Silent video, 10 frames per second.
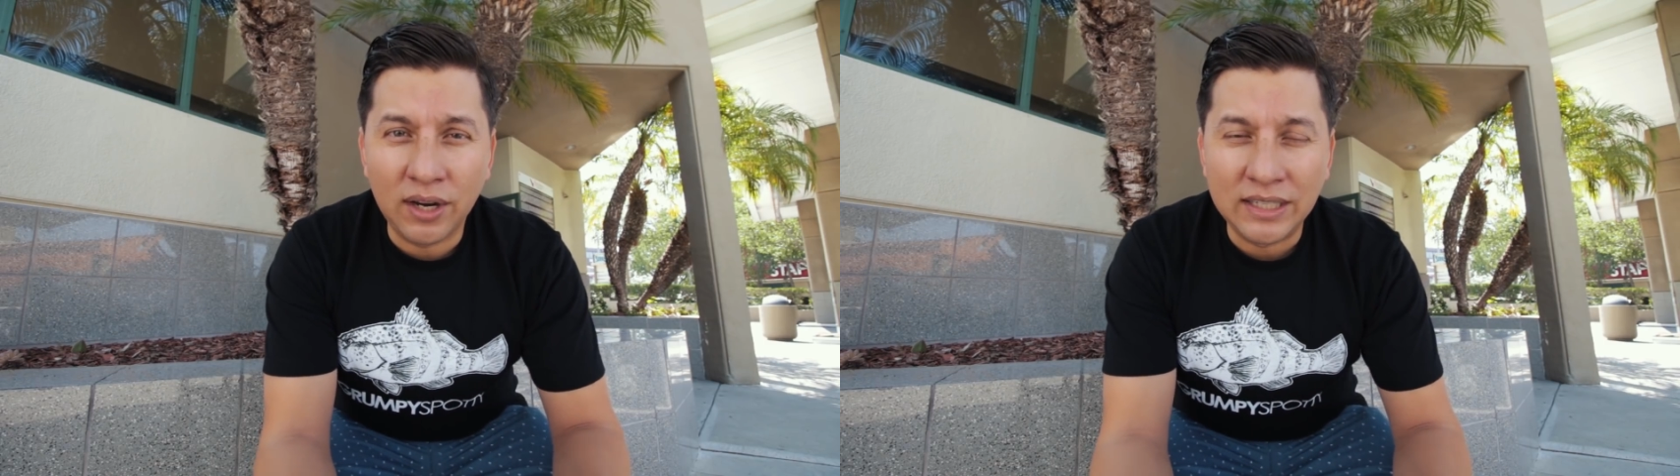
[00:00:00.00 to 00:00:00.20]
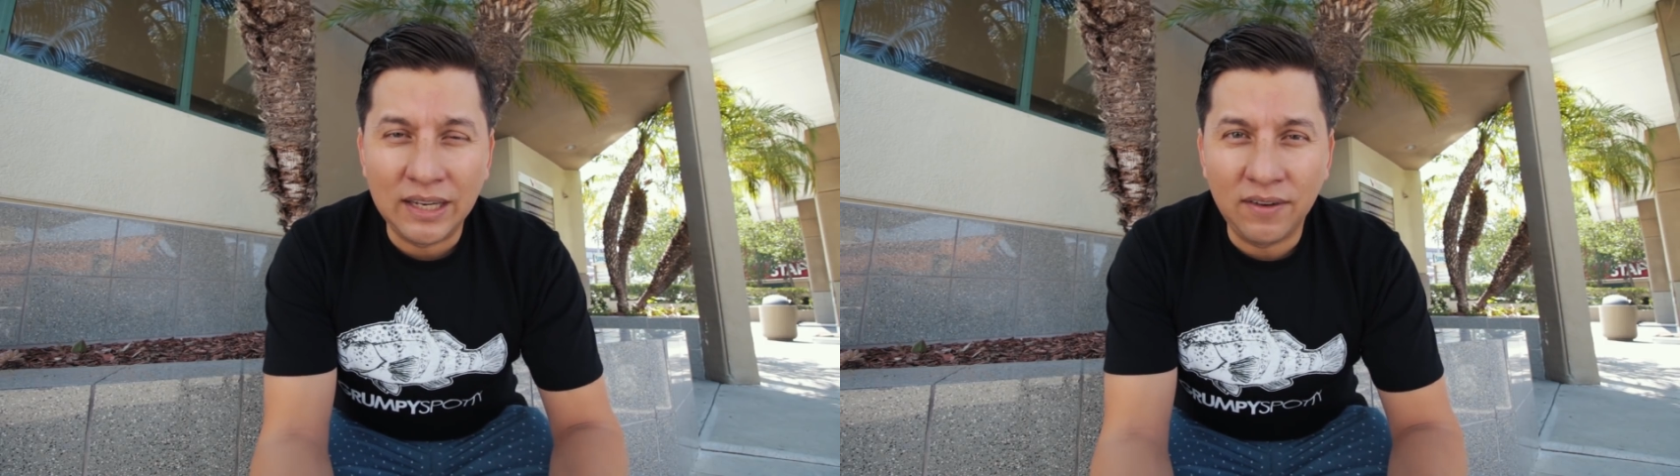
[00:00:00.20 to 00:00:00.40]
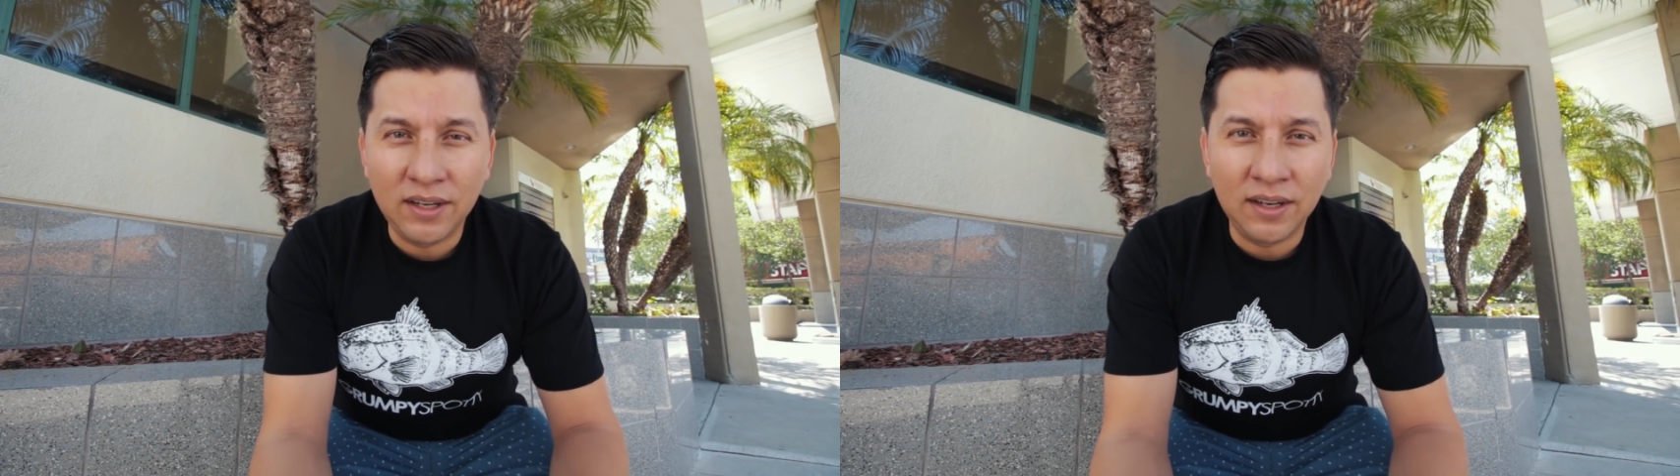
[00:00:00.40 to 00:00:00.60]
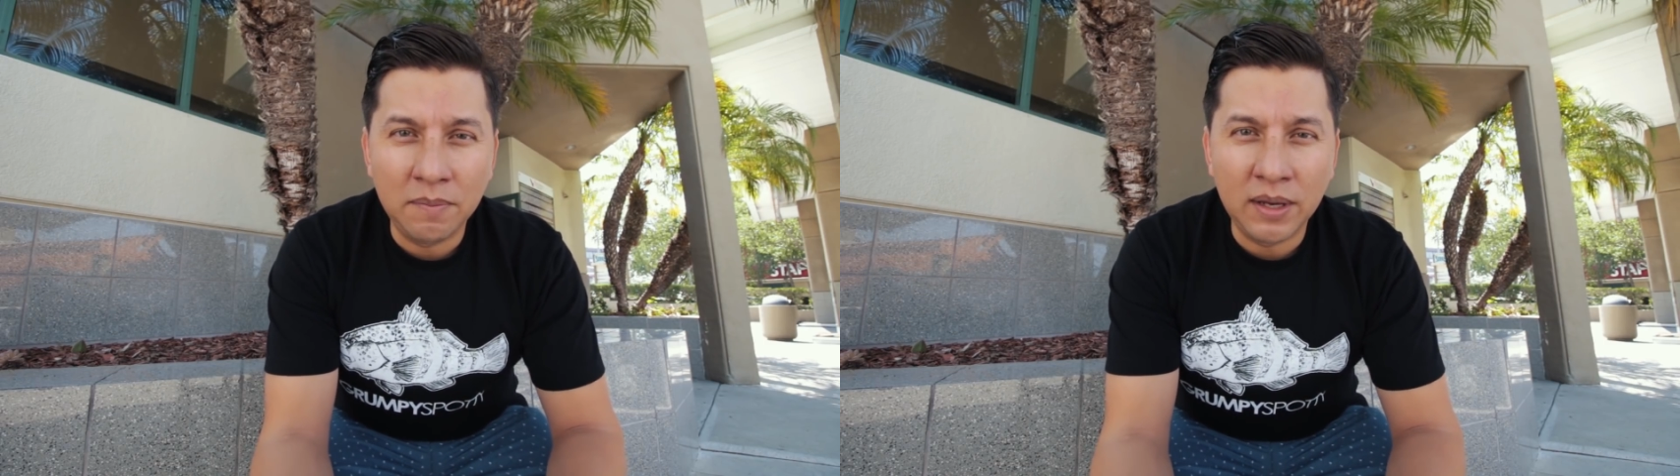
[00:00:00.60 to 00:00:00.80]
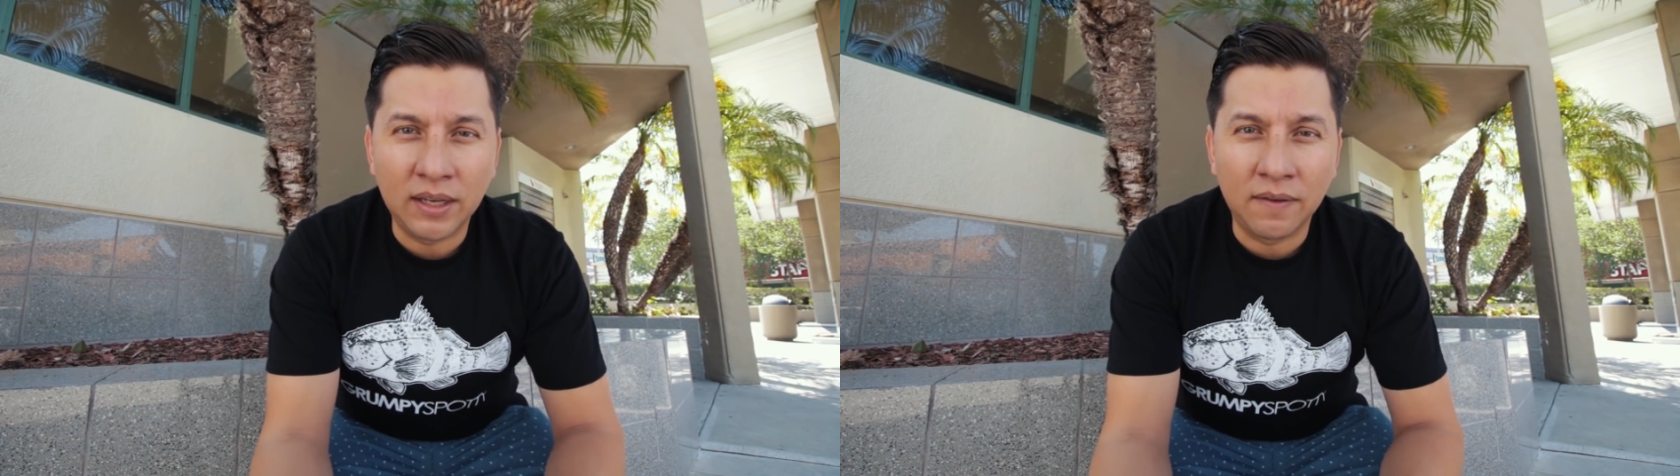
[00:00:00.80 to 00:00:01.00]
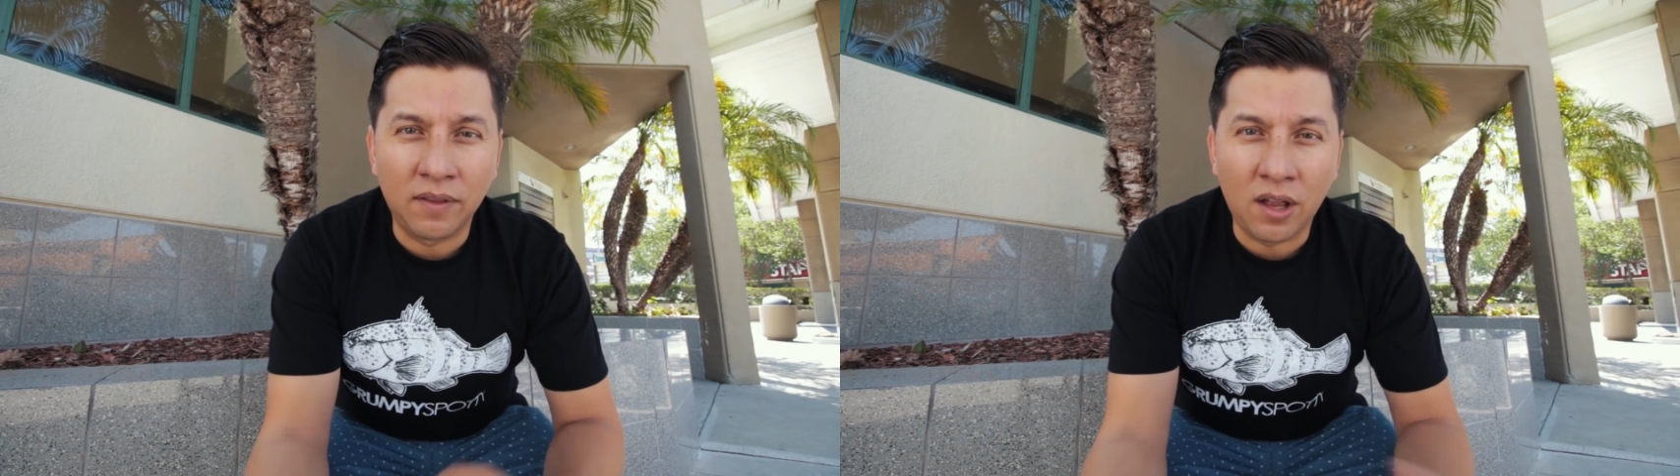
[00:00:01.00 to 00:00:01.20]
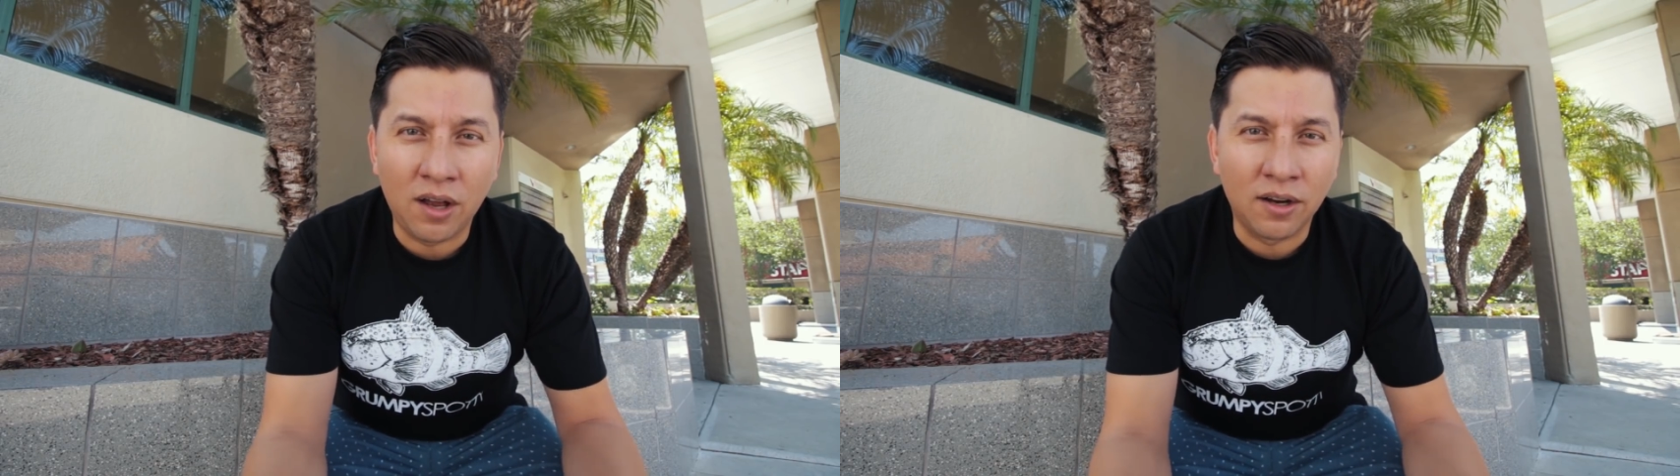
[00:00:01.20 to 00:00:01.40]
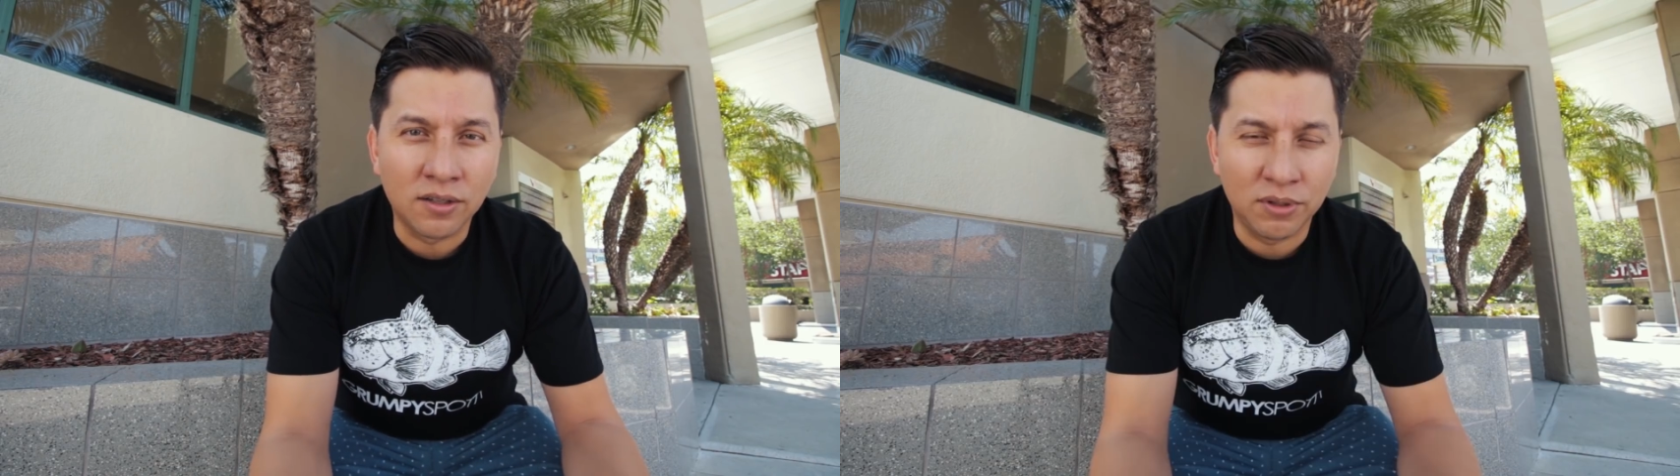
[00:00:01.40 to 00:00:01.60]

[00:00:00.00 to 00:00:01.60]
creativity in making vlogs,